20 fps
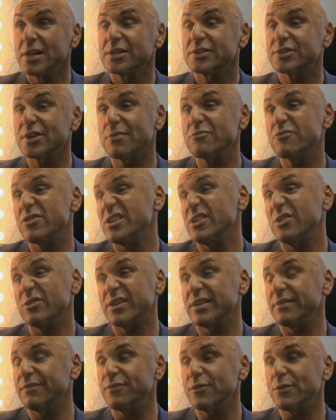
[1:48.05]
So I'm really
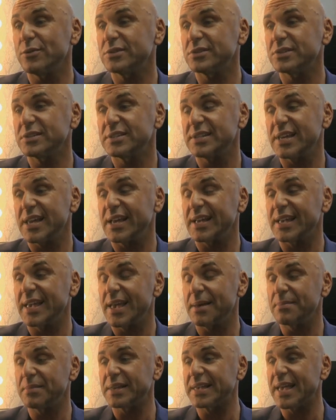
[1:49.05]
looking forward to seeing
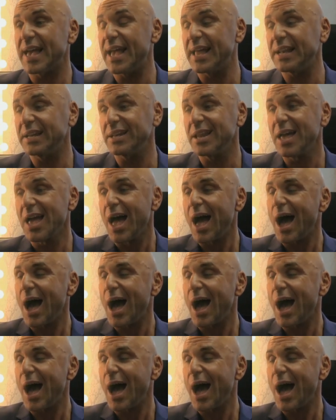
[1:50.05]
him again.